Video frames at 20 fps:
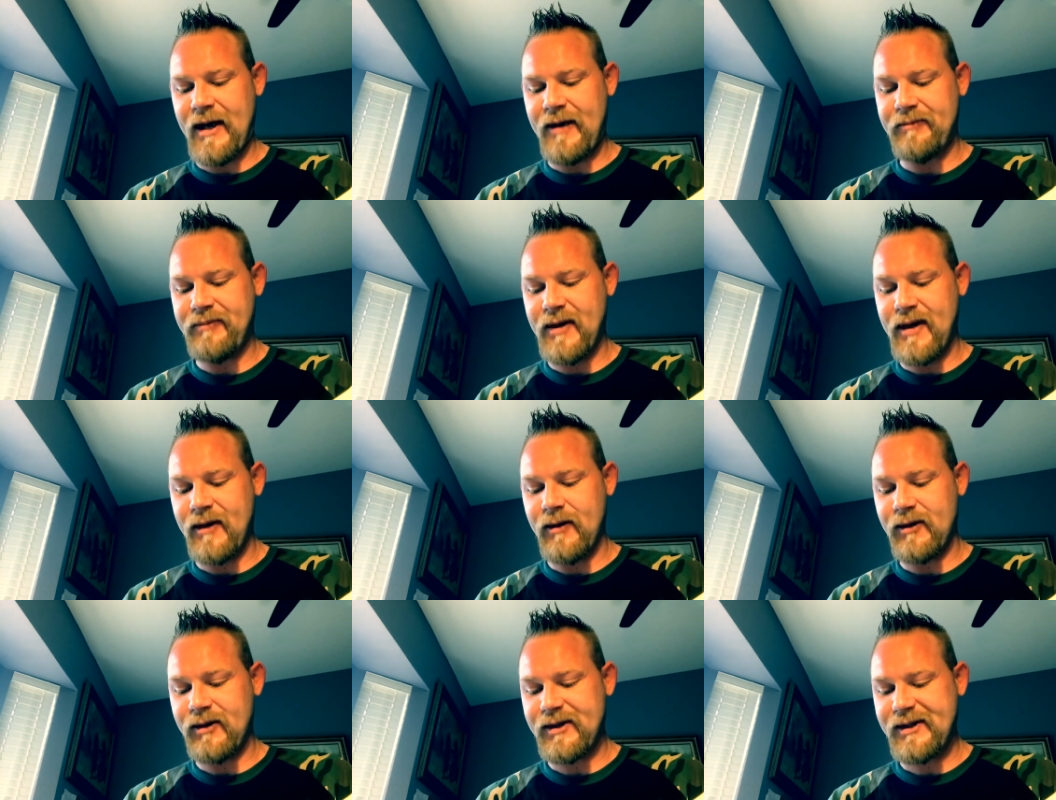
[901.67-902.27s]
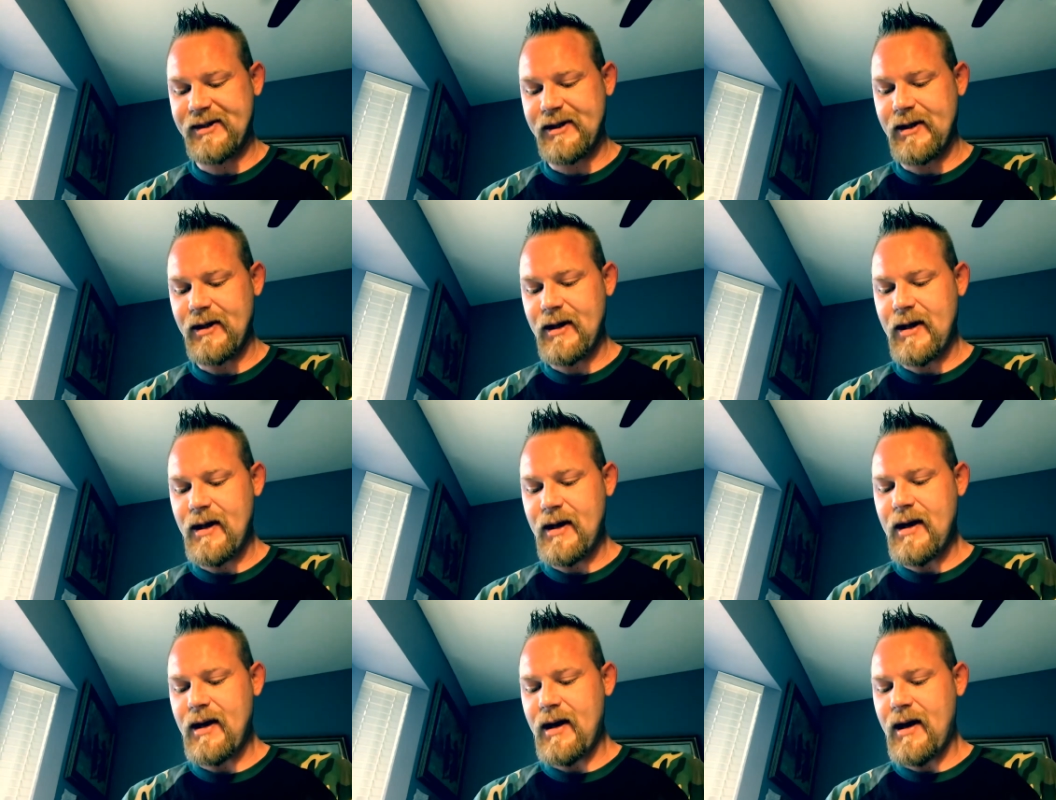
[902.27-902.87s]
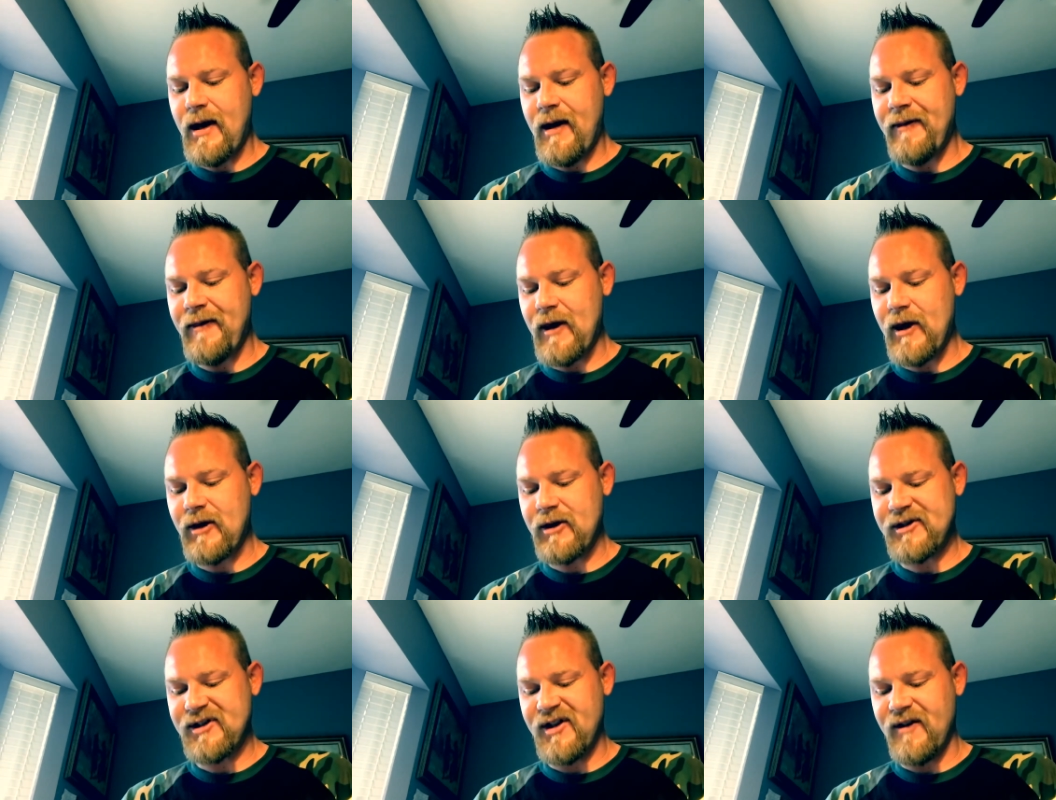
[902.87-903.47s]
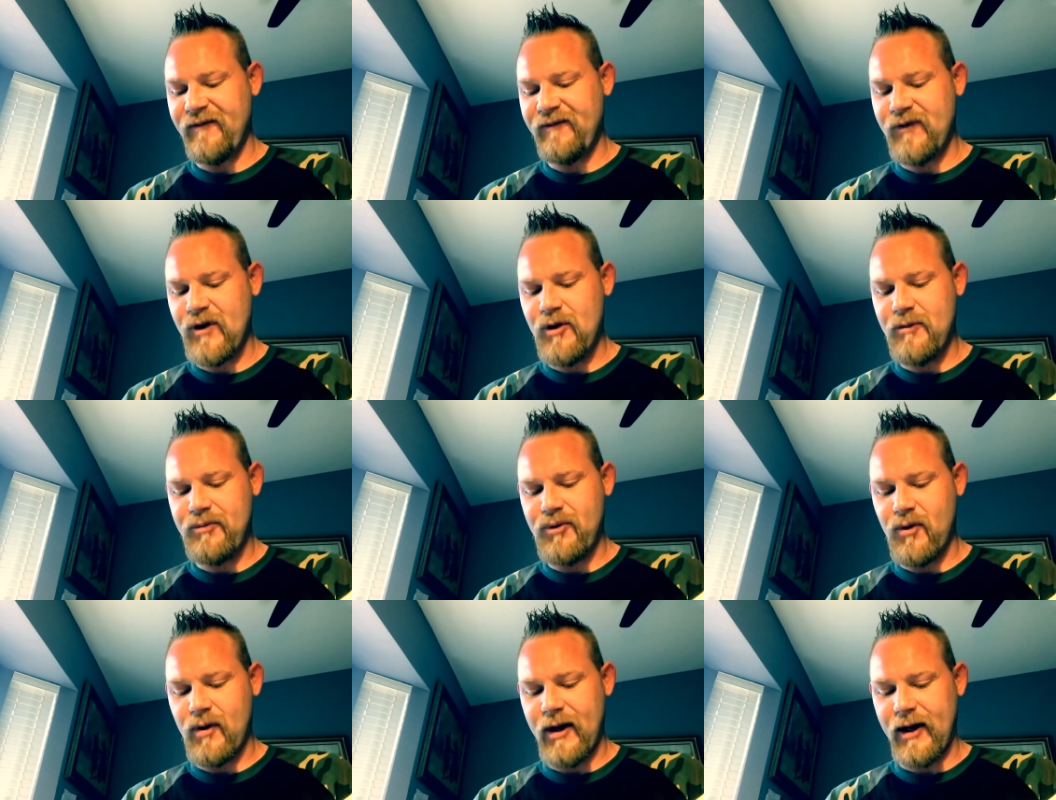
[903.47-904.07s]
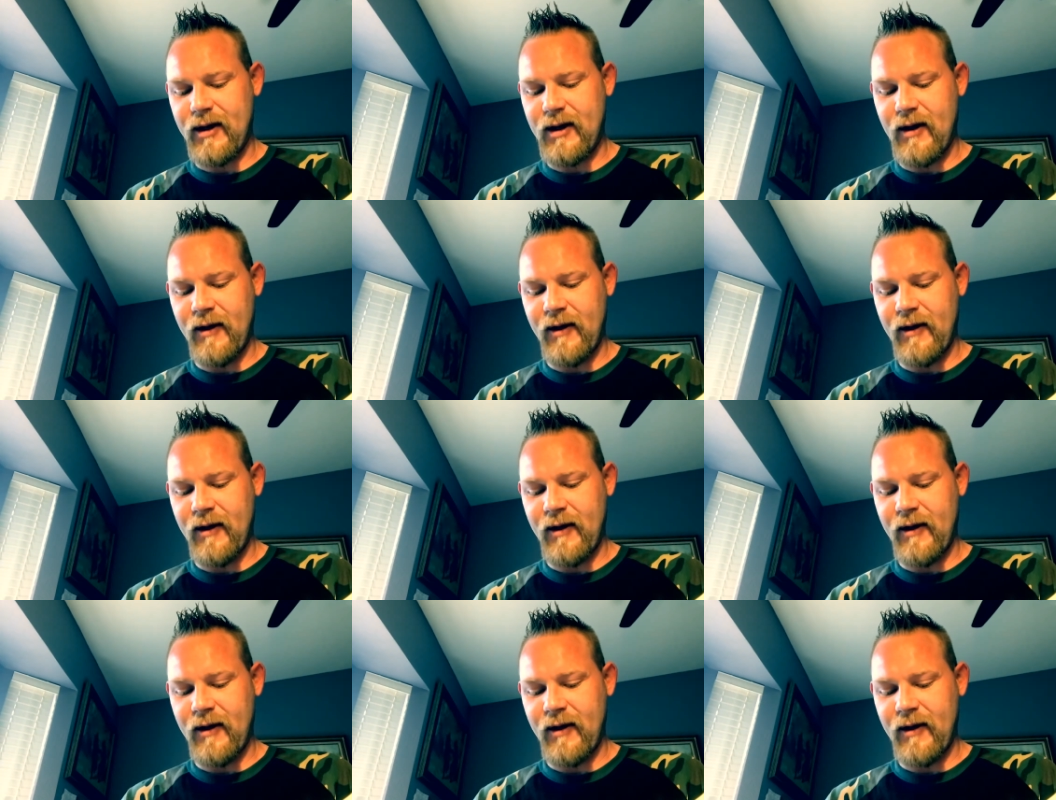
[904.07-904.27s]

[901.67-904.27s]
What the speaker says: and peers. And there is the viewpoint